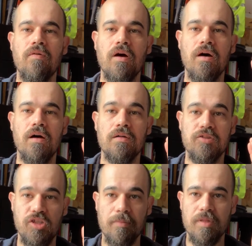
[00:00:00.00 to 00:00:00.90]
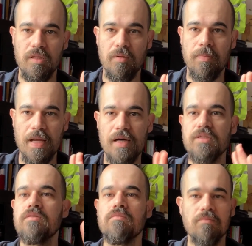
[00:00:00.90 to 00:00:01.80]
GMT
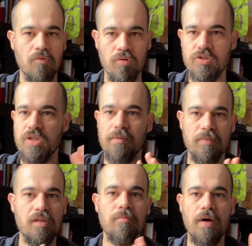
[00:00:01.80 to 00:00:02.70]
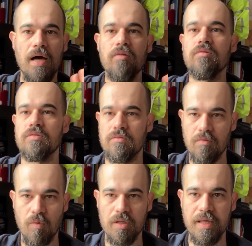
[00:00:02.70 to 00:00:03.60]
plus or GMT minus,
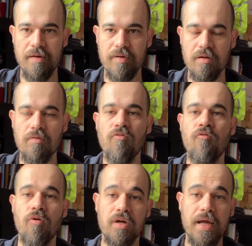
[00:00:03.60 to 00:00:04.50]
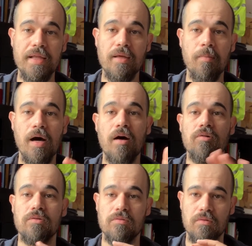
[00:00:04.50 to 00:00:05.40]
whatever. Forget
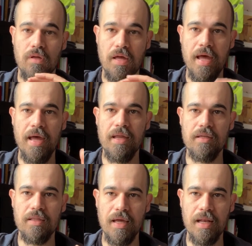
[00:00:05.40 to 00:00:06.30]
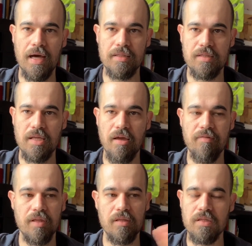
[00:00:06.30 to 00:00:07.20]
about any daylight
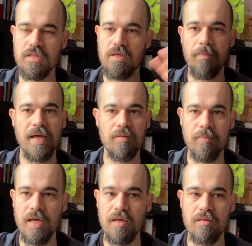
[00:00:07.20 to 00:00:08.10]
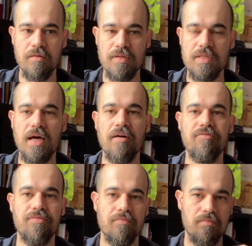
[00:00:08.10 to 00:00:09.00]
saving, this is a man-made
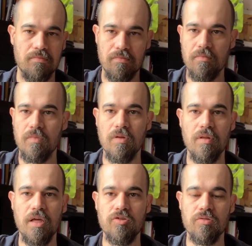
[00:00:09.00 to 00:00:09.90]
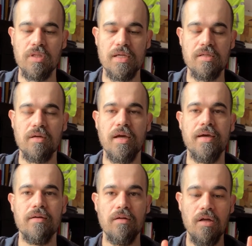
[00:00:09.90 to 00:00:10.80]
stuff, nature doesn't
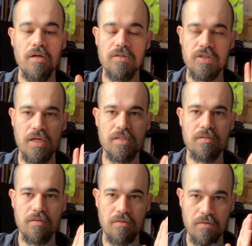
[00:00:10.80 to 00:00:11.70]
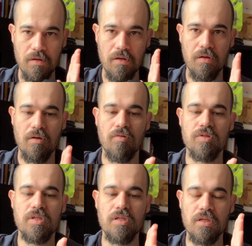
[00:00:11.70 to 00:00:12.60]
care, just
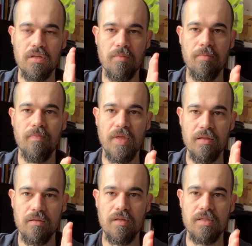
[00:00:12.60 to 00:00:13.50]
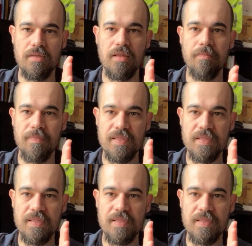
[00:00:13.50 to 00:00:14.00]
consider the